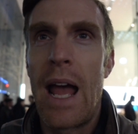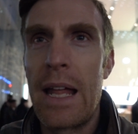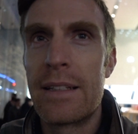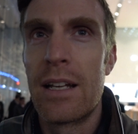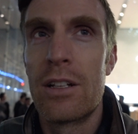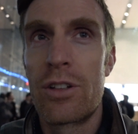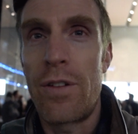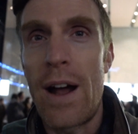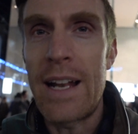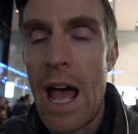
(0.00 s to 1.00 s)
and
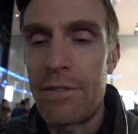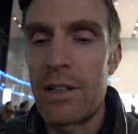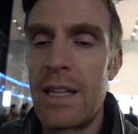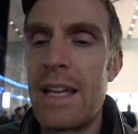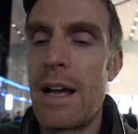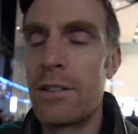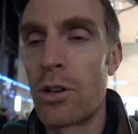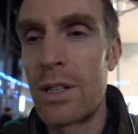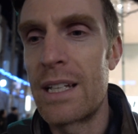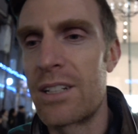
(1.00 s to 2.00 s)
try to have an
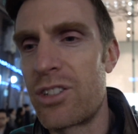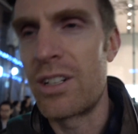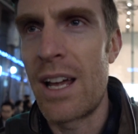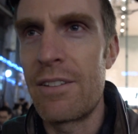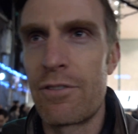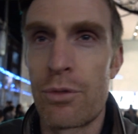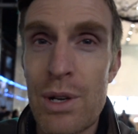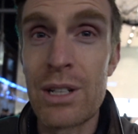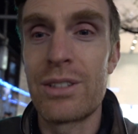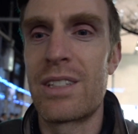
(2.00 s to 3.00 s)
early-ish night for
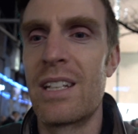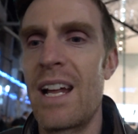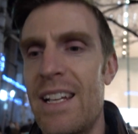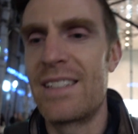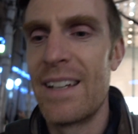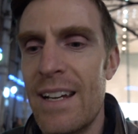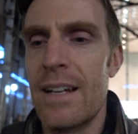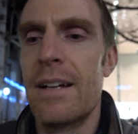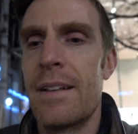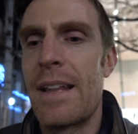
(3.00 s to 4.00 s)
reals tonight.
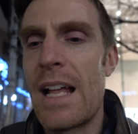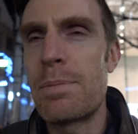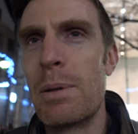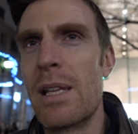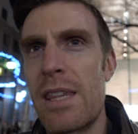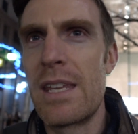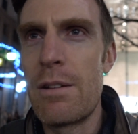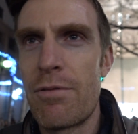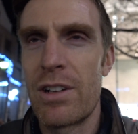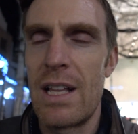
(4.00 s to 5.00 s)
That's been the
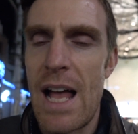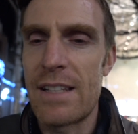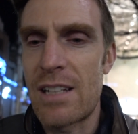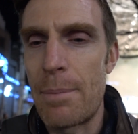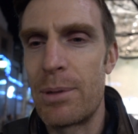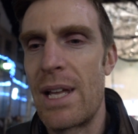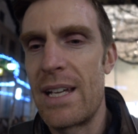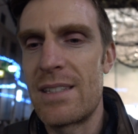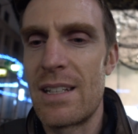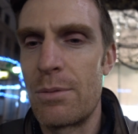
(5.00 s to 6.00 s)
theme for the last couple
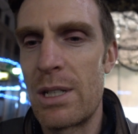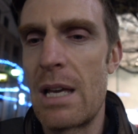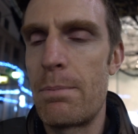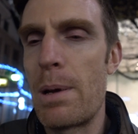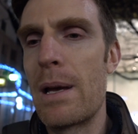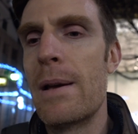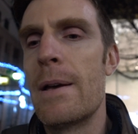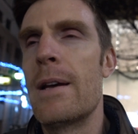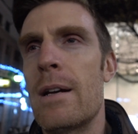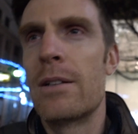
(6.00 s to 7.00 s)
nights, and we keep
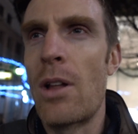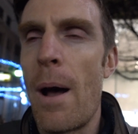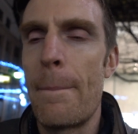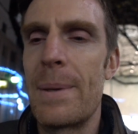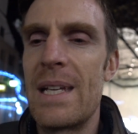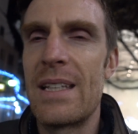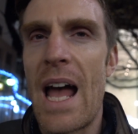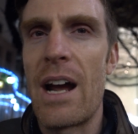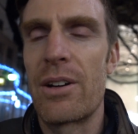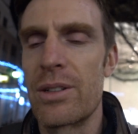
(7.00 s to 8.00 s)
not being
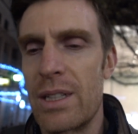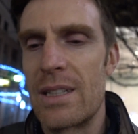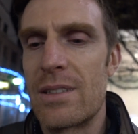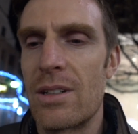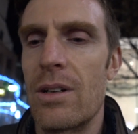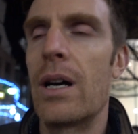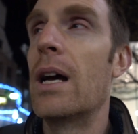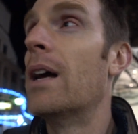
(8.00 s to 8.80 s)
that early, so